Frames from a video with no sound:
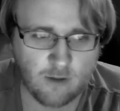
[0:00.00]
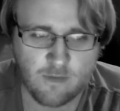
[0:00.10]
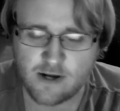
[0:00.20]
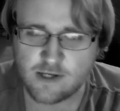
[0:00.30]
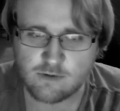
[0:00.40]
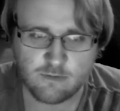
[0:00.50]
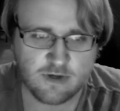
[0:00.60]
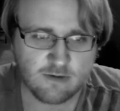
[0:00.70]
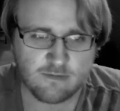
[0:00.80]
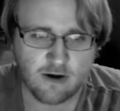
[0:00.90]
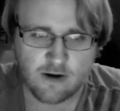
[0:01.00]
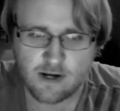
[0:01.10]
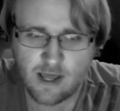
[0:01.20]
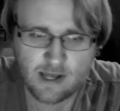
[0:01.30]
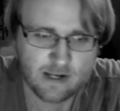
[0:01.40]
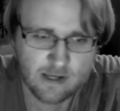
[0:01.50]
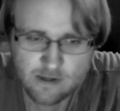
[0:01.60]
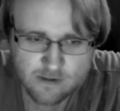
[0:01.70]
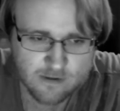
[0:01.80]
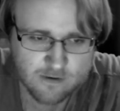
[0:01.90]
I might as well be a marionette.
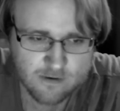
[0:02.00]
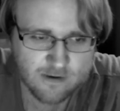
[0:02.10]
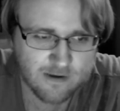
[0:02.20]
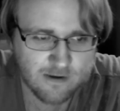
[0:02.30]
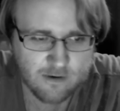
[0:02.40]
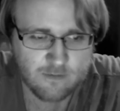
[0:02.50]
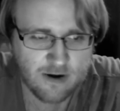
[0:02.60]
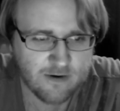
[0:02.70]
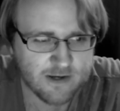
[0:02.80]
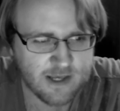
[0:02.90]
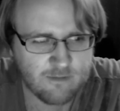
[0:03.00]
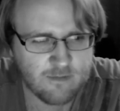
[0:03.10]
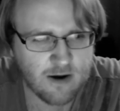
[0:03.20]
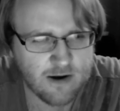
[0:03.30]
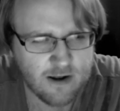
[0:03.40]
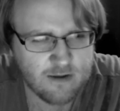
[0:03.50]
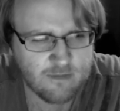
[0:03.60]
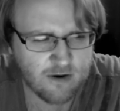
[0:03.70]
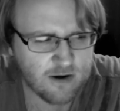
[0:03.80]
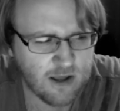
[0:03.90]
Is that
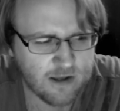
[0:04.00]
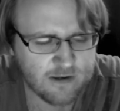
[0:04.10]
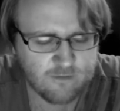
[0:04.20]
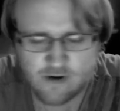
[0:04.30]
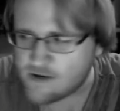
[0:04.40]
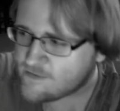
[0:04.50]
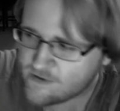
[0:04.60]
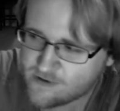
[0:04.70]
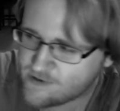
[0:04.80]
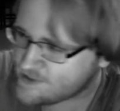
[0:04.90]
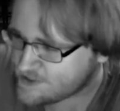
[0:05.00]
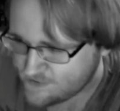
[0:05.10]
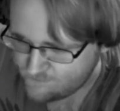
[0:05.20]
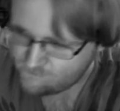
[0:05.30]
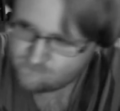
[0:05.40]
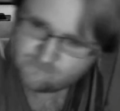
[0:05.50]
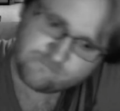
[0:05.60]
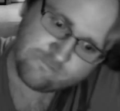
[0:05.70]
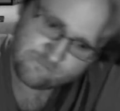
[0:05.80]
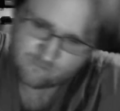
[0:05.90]
marionette? Whatever. Just
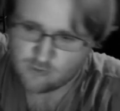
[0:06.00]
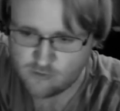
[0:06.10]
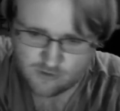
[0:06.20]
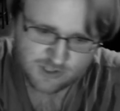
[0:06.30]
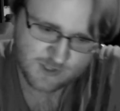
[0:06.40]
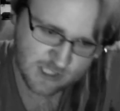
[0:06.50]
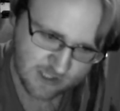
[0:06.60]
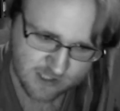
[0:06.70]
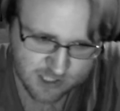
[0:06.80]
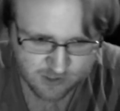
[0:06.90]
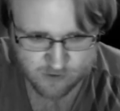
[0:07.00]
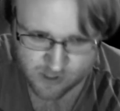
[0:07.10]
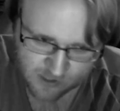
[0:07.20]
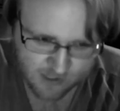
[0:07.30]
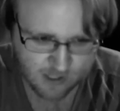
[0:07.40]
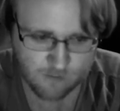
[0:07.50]
pull this fucking strings.